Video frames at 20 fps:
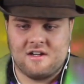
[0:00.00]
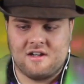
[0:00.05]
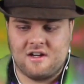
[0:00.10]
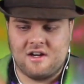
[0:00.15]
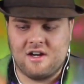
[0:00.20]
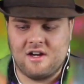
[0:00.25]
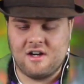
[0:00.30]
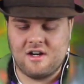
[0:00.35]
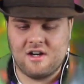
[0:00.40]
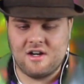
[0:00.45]

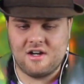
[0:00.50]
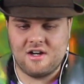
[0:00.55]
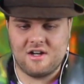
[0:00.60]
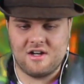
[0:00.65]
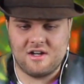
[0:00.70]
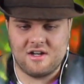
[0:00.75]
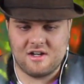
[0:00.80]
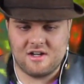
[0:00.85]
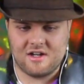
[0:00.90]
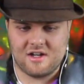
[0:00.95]

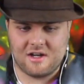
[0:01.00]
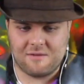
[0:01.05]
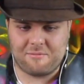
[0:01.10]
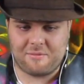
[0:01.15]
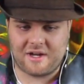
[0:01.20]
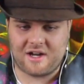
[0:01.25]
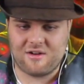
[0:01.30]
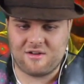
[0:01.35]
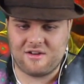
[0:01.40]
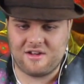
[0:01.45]
Uh,
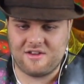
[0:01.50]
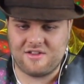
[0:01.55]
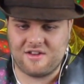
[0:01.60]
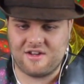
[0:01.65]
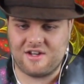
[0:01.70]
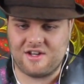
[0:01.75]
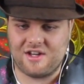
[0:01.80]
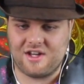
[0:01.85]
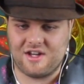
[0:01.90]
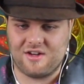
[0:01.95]
apparently, Qrow,
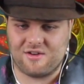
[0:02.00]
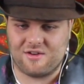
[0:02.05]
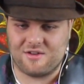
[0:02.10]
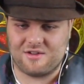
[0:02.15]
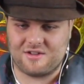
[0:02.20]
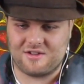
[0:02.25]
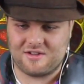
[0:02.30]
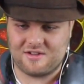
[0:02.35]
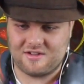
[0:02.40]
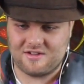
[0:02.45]
the I near really
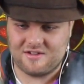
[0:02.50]
think